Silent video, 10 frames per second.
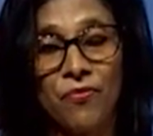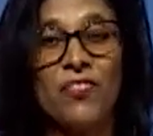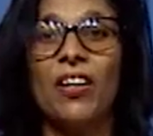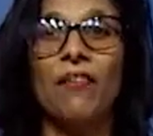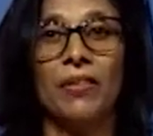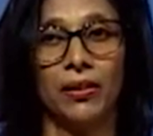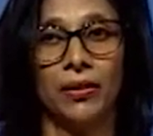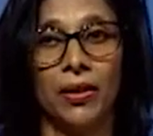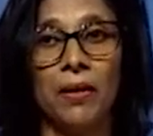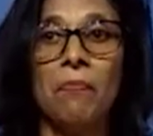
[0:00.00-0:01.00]
flower,
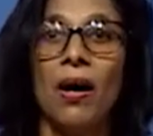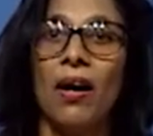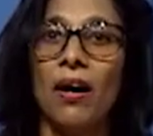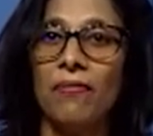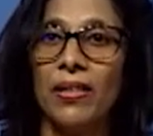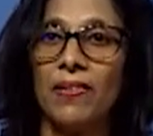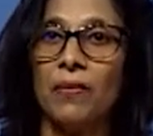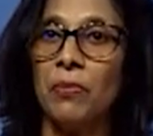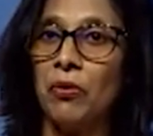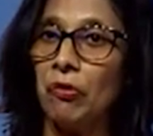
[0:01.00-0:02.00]
a marvelous
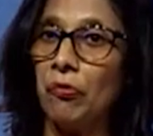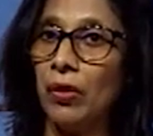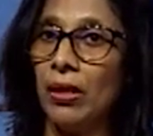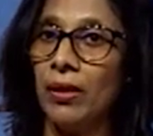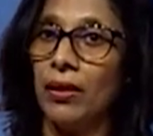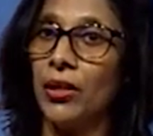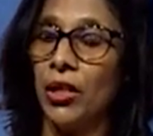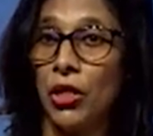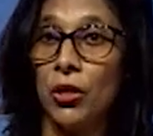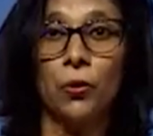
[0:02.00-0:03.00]
beautiful
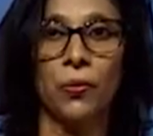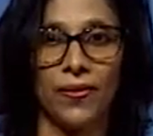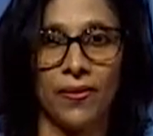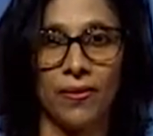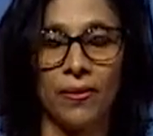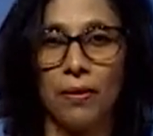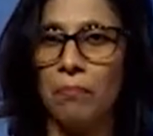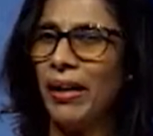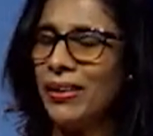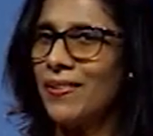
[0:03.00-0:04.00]
rose.
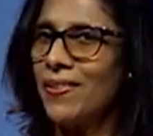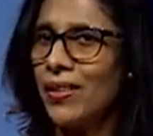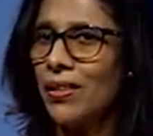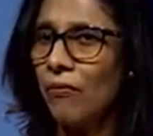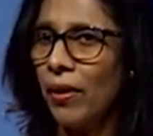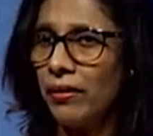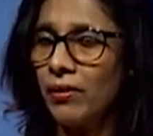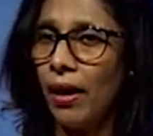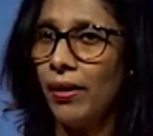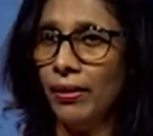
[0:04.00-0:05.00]
But is it in red
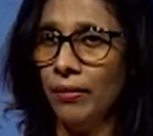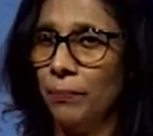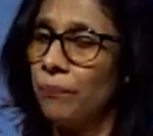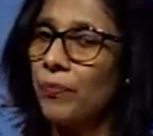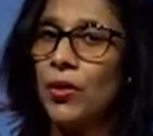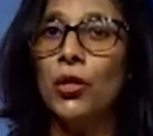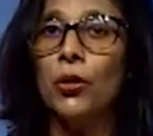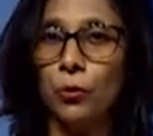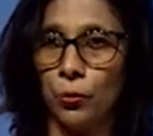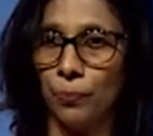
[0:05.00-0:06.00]
color?
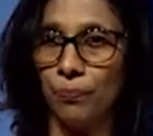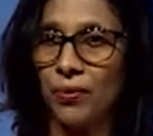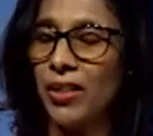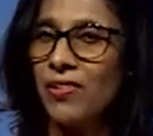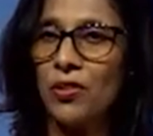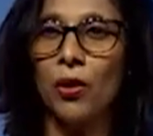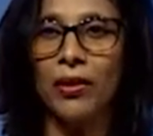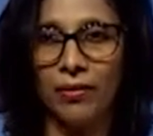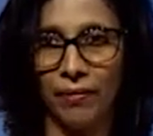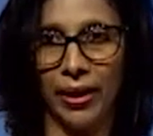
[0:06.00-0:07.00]
No, it is not
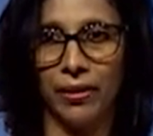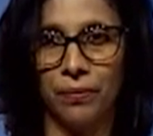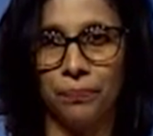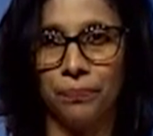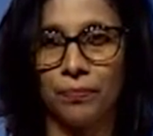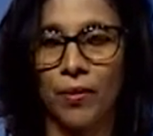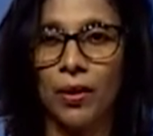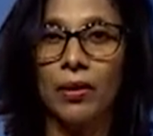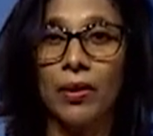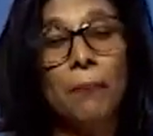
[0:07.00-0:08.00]
red.
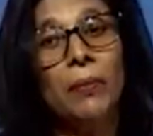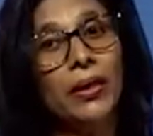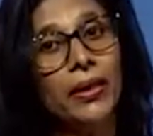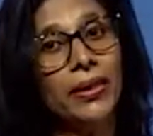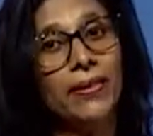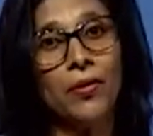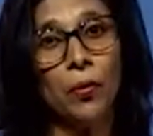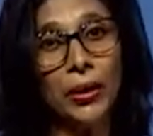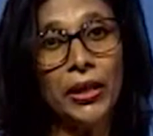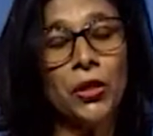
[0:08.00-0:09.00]
The bird is
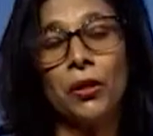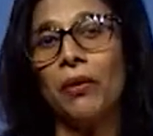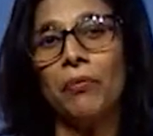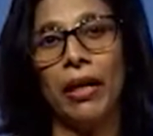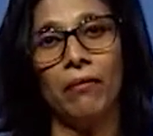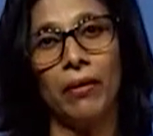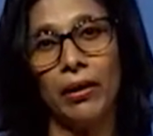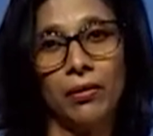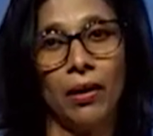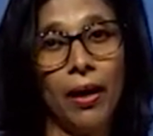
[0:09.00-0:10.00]
going to give that red
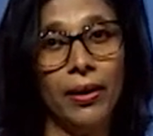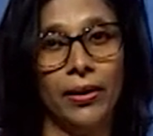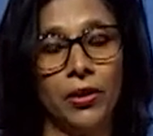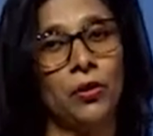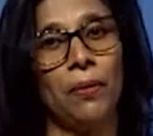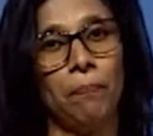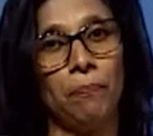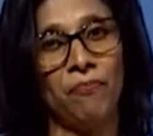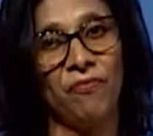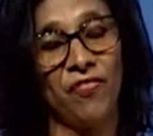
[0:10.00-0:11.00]
color to the
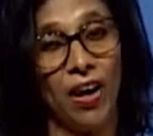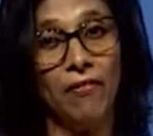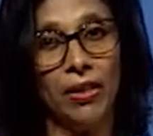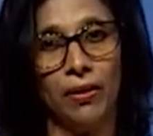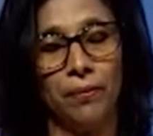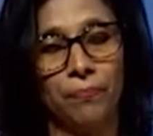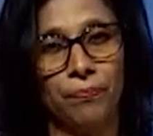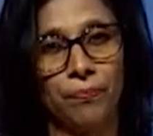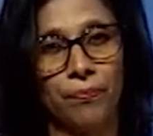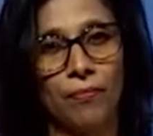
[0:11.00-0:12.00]
flower
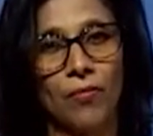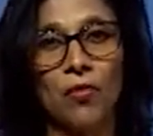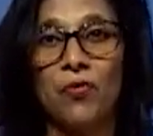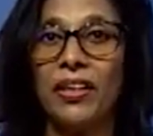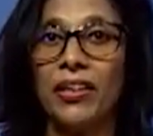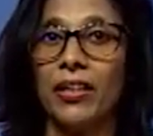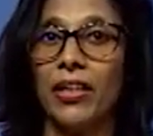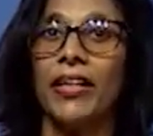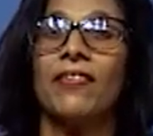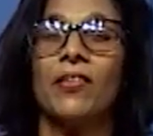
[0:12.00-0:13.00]
with
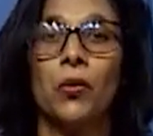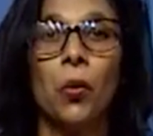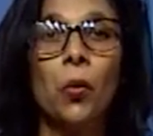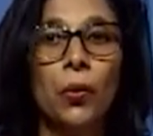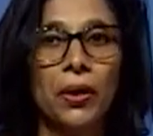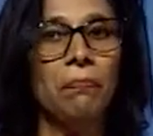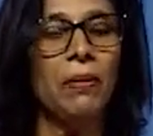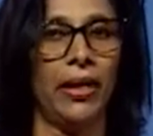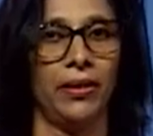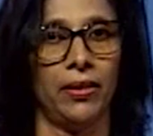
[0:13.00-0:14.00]
its own
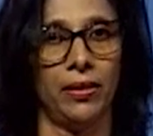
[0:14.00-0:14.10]
blood.